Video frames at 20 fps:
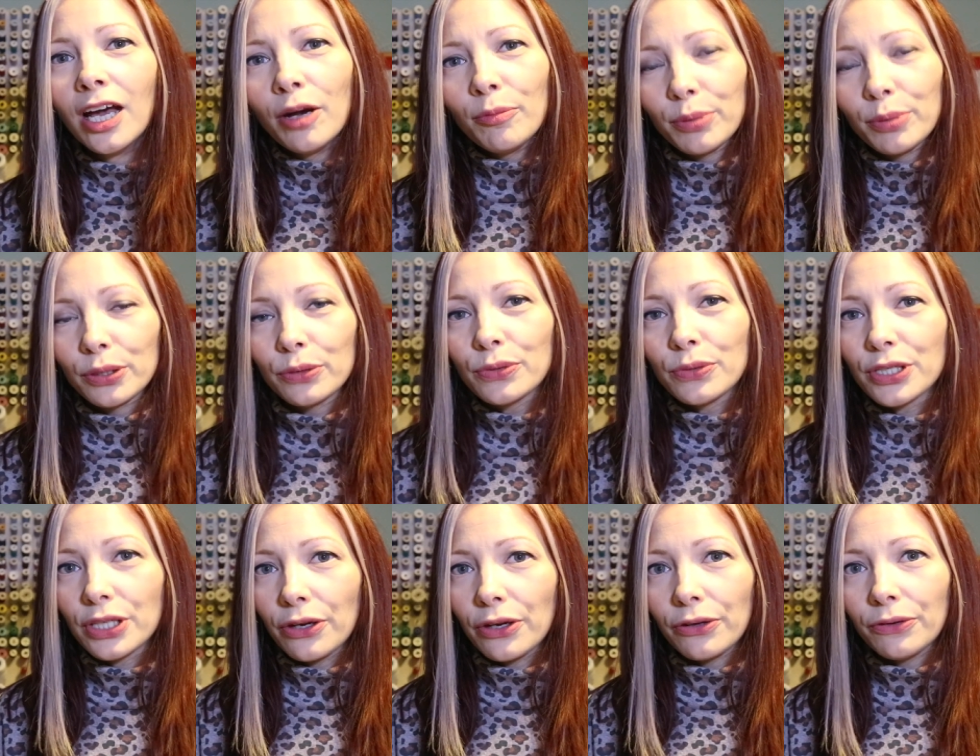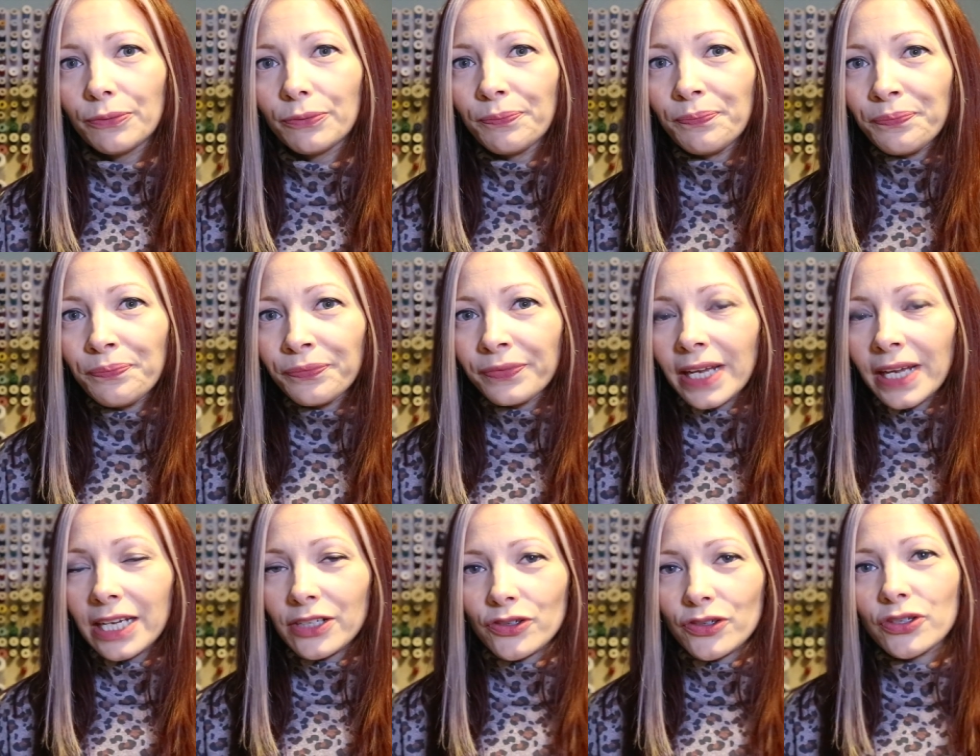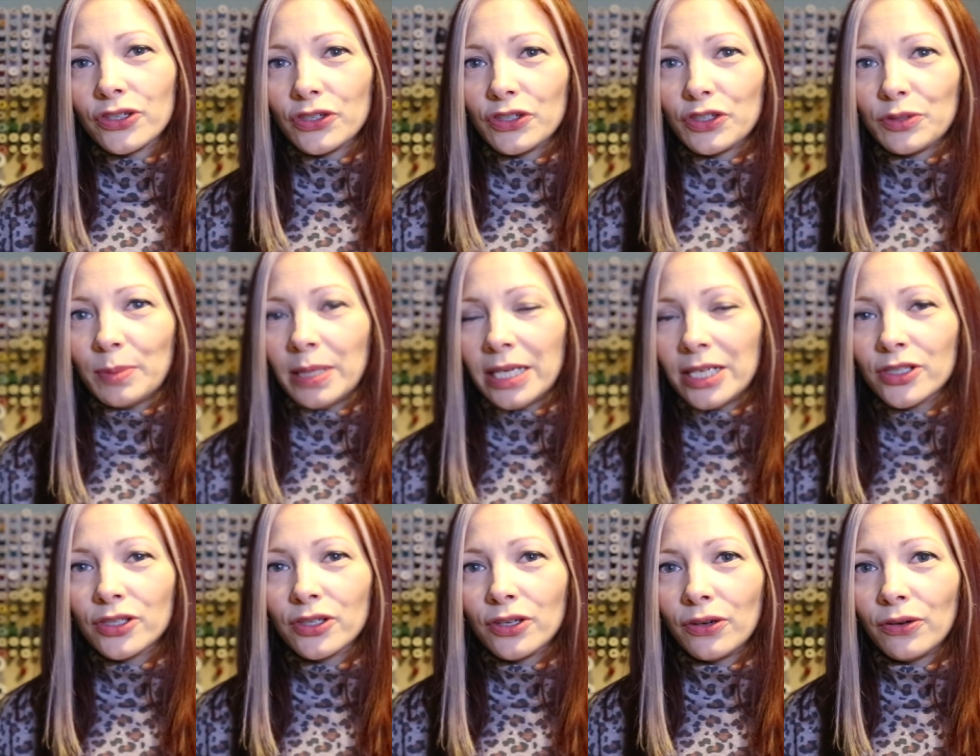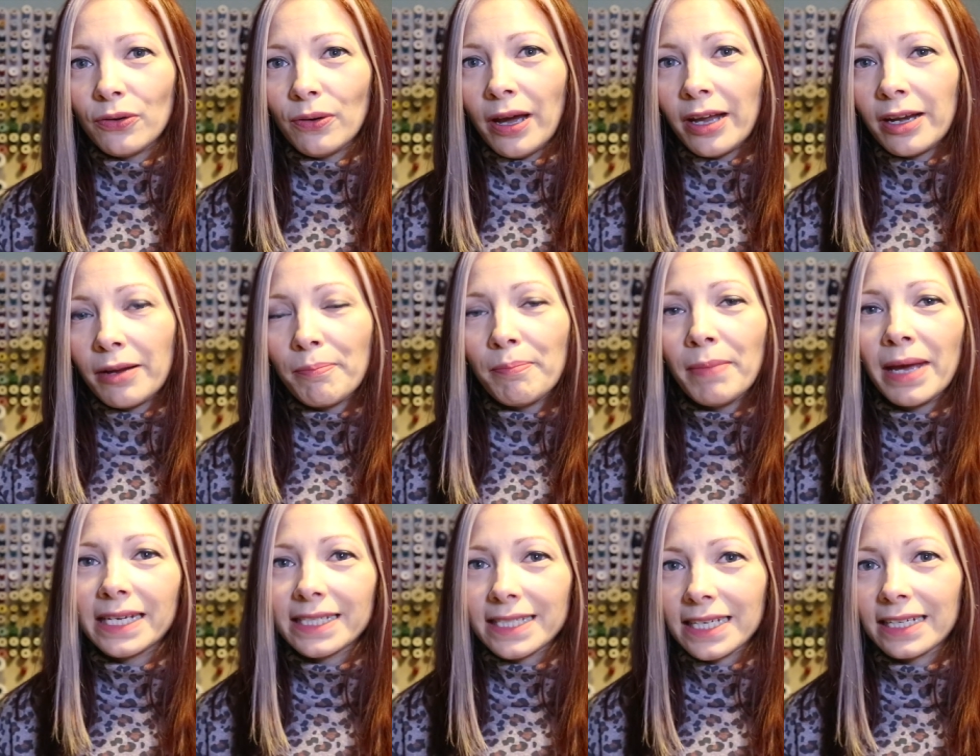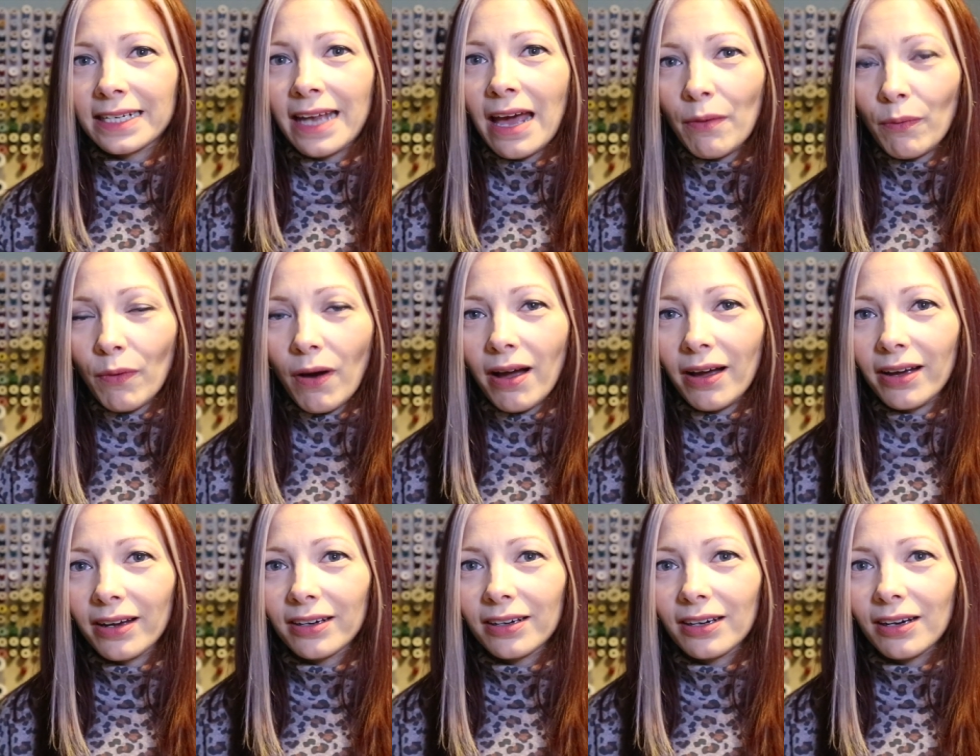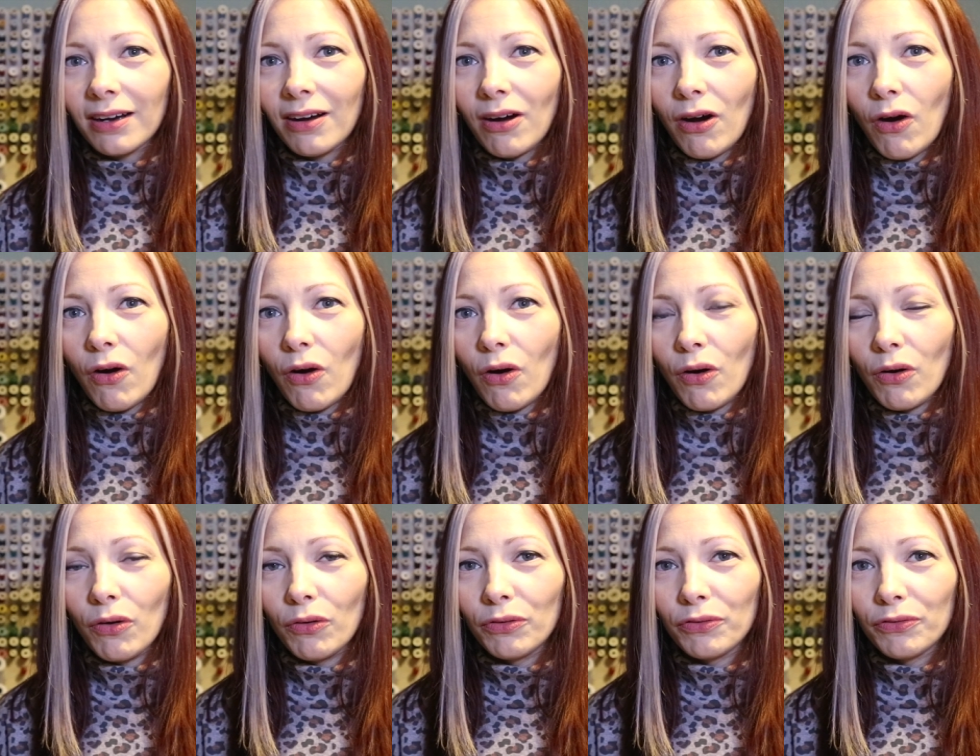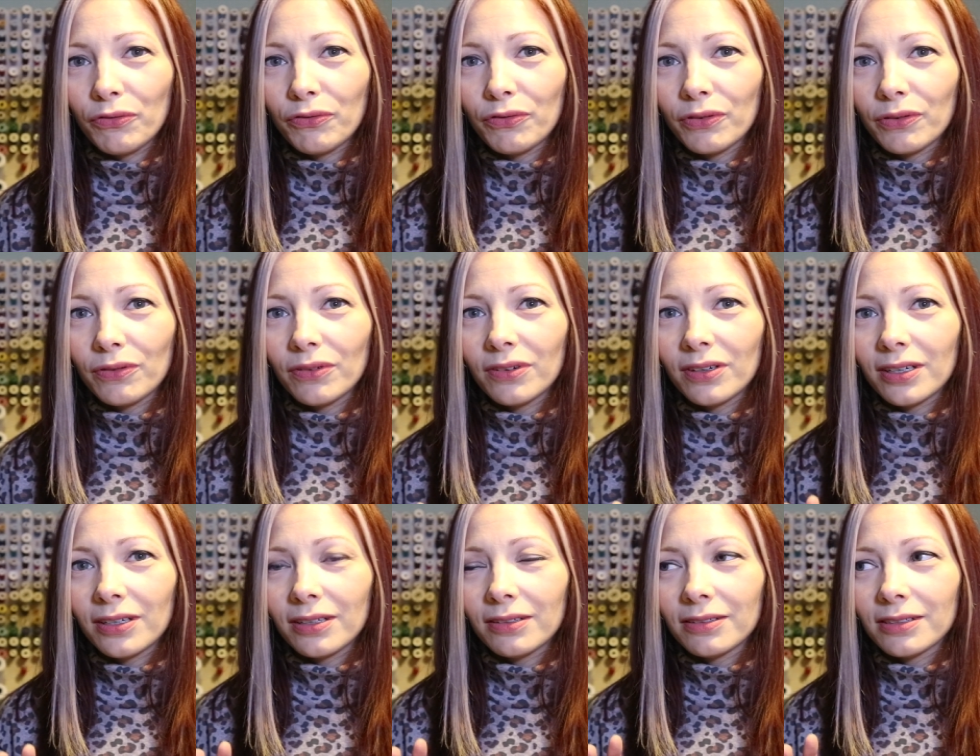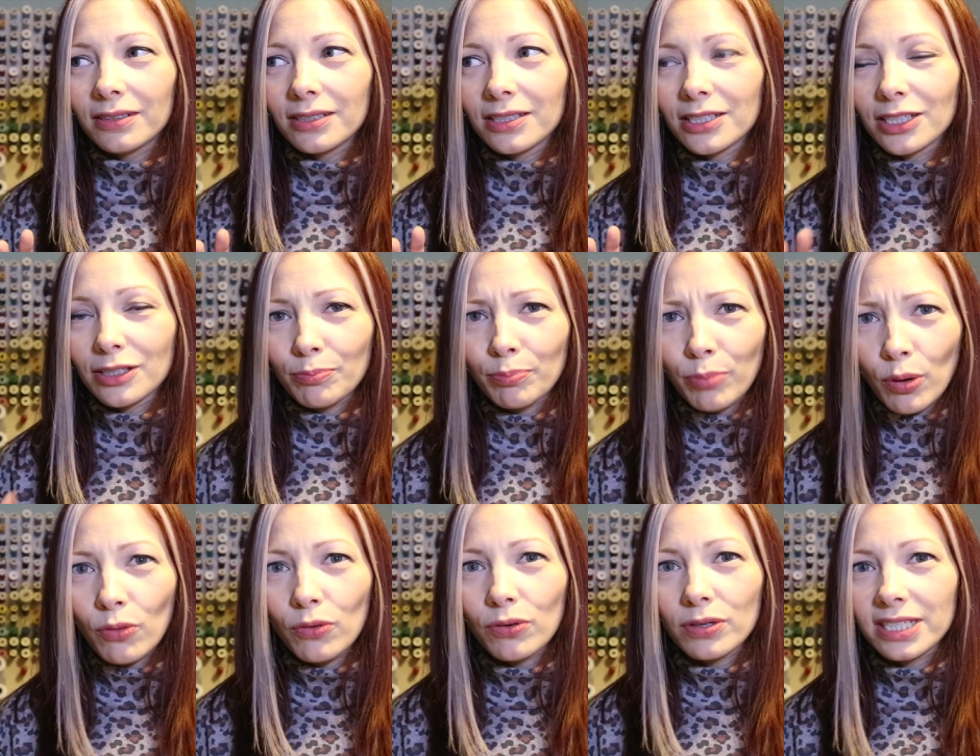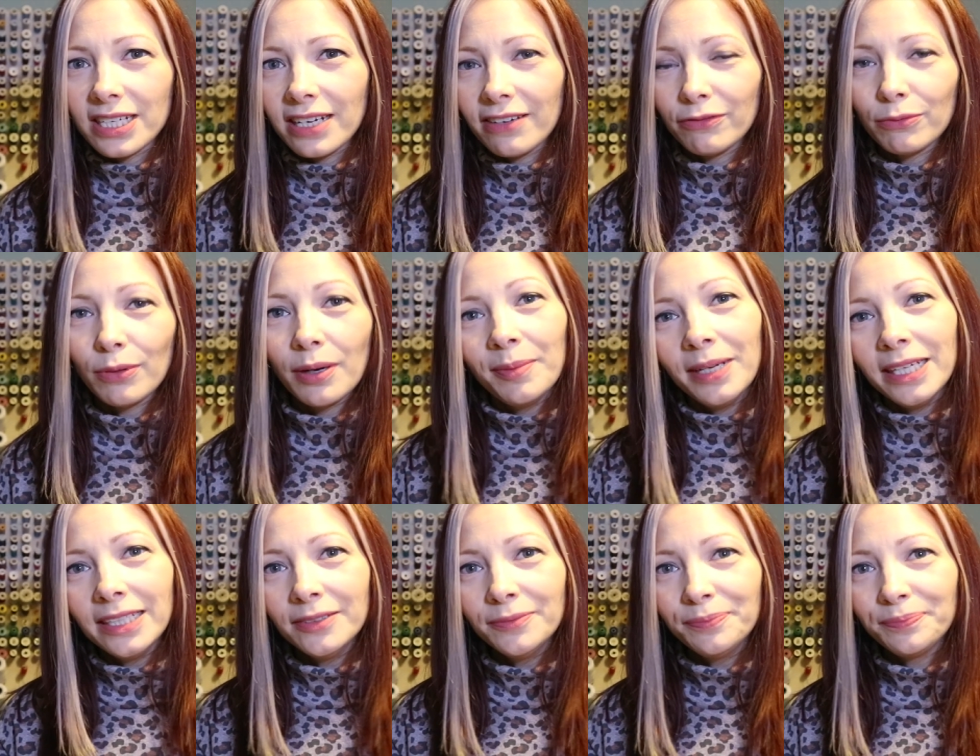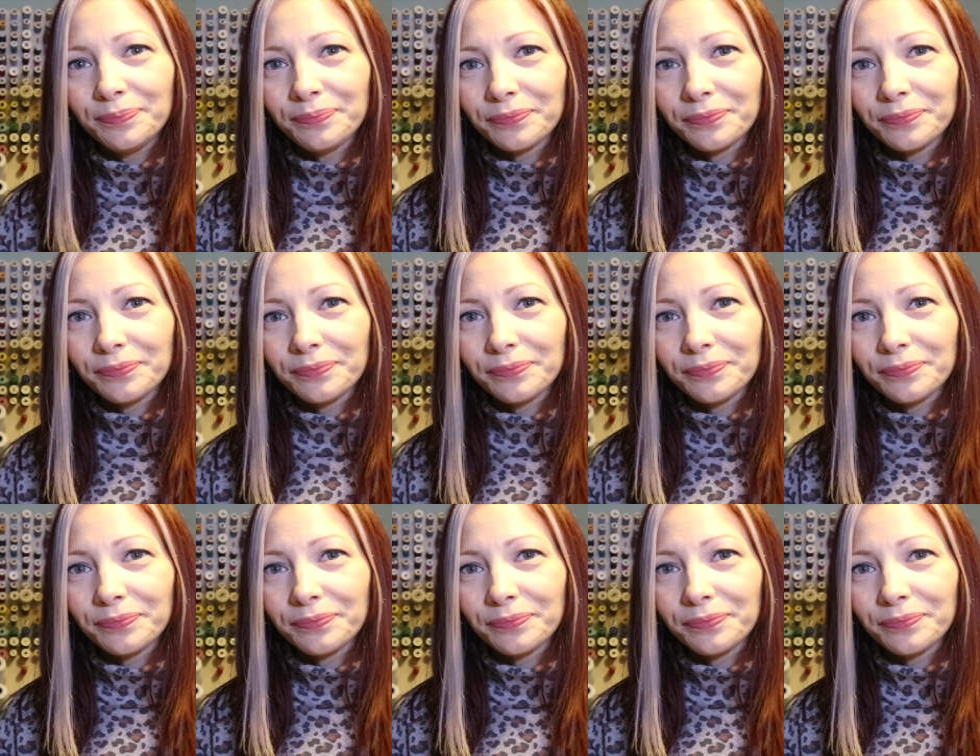but also introduce me to an amazing network of supportive women.